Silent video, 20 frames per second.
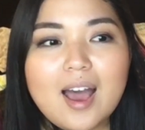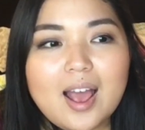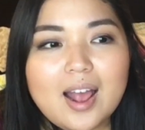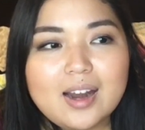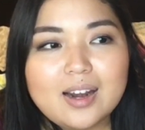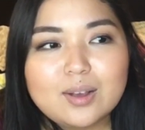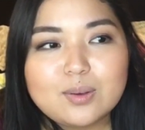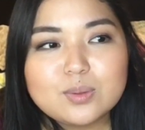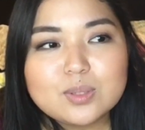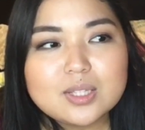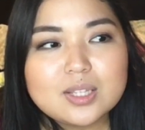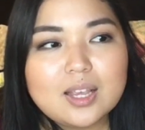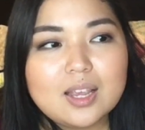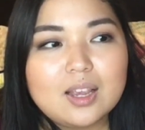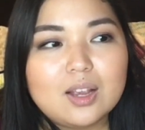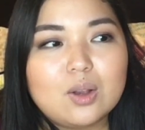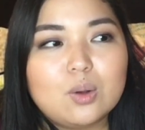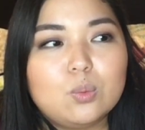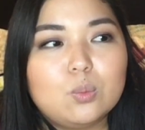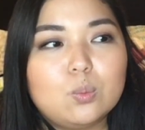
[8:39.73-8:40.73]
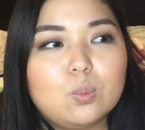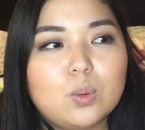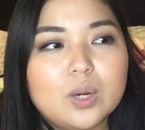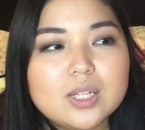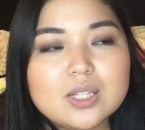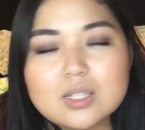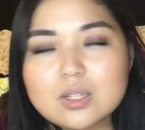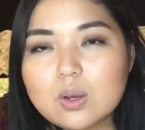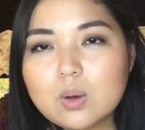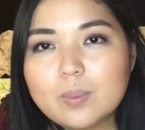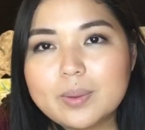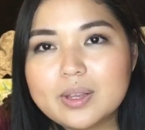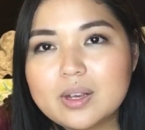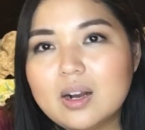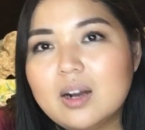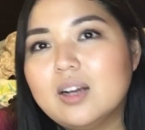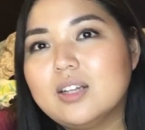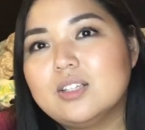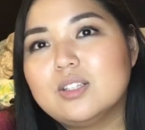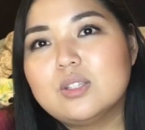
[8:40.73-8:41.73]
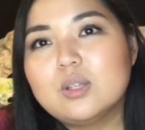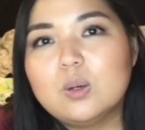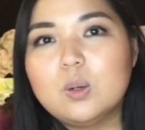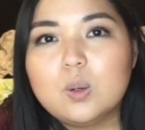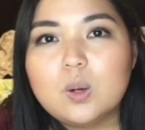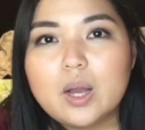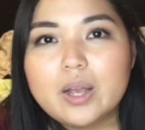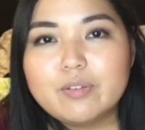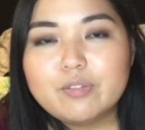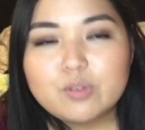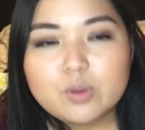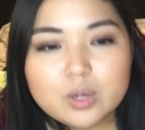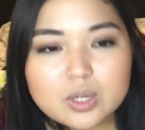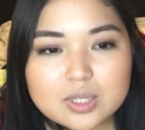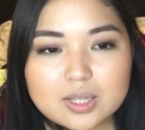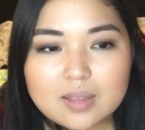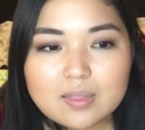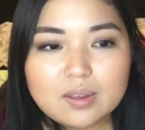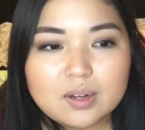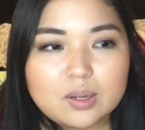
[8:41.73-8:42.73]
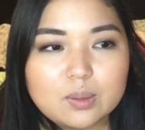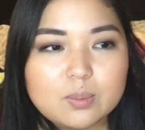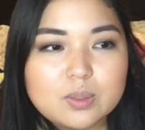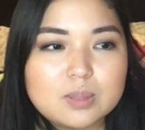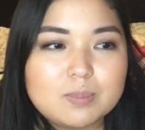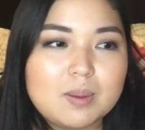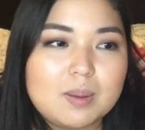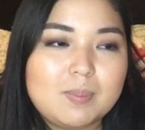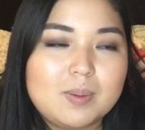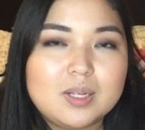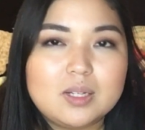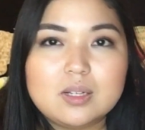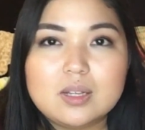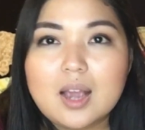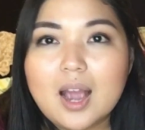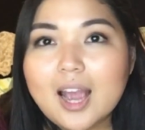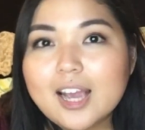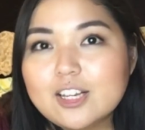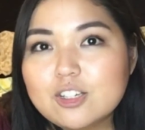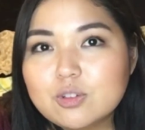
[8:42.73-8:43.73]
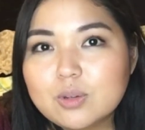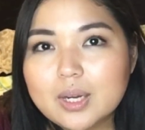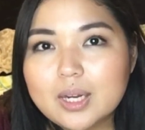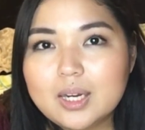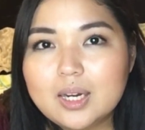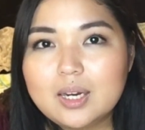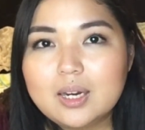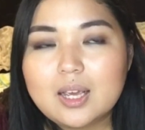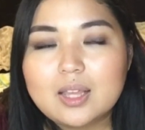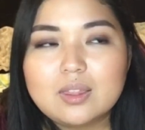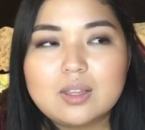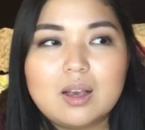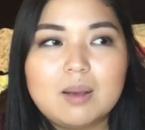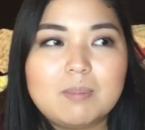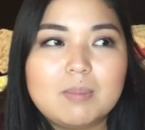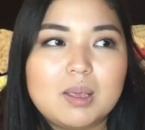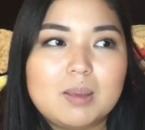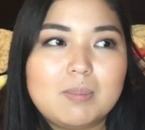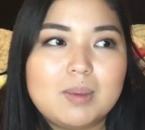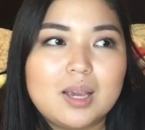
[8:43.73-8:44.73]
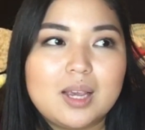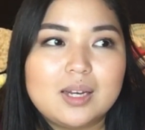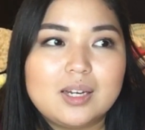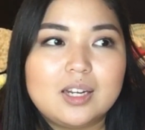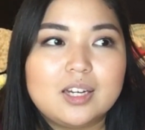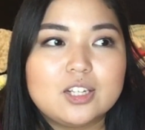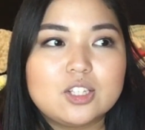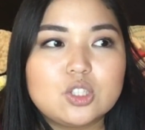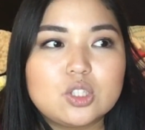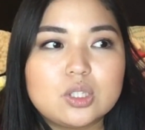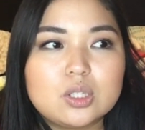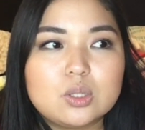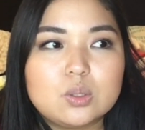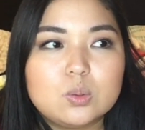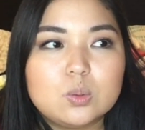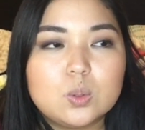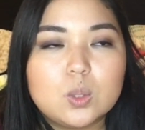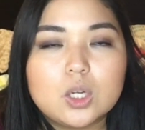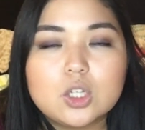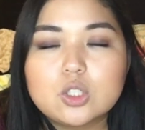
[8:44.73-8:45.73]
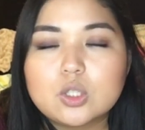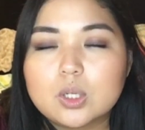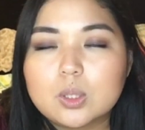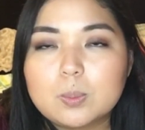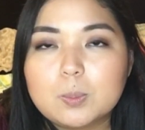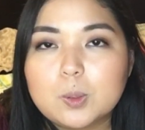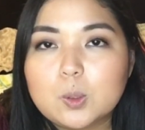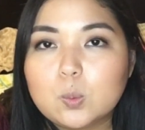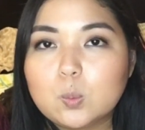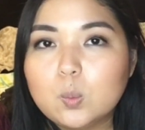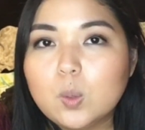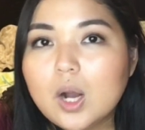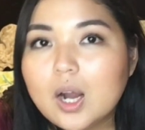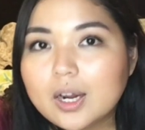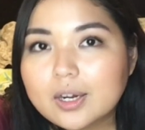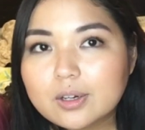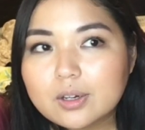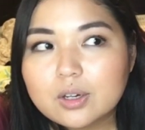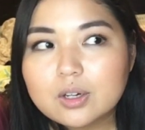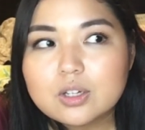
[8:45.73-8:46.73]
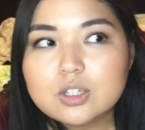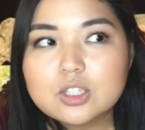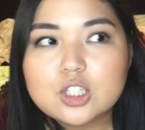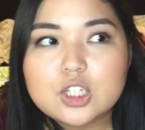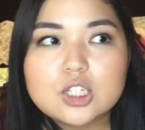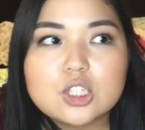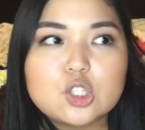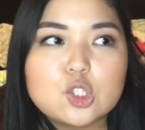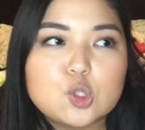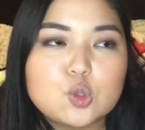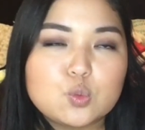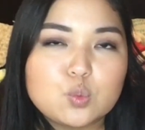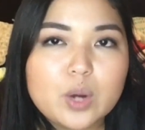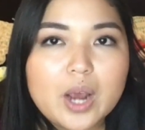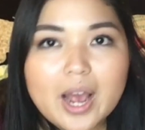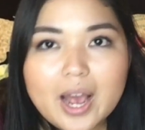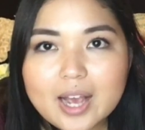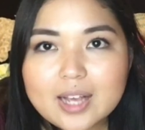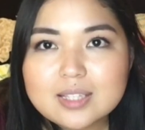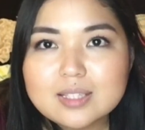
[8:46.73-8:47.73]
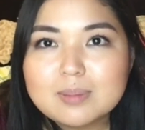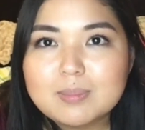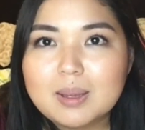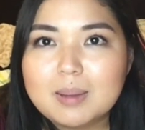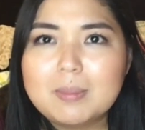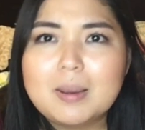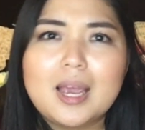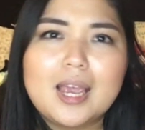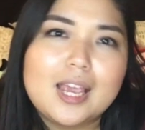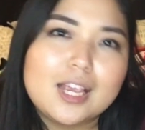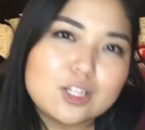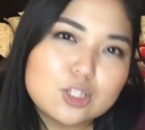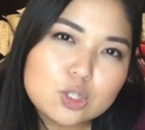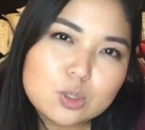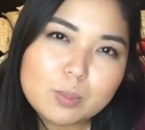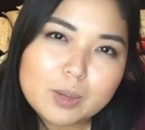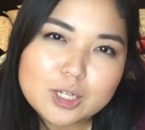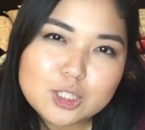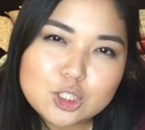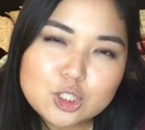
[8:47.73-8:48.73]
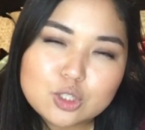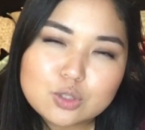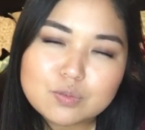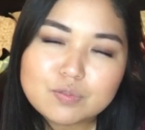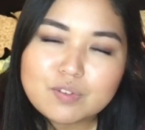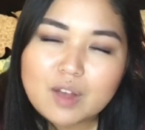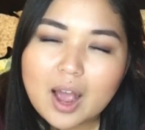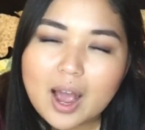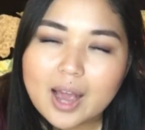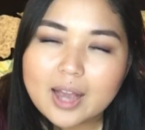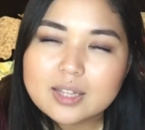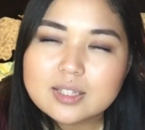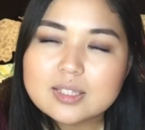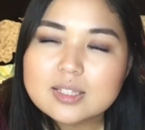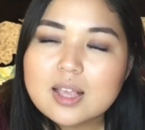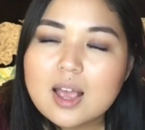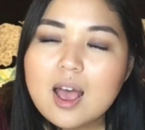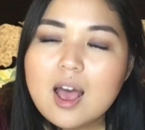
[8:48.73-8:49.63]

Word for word: And I was like, what's going on? So of course I thought I was maybe dehydrated. I thought maybe I needed to drink more water just to rest. Maybe I ate too much too fast.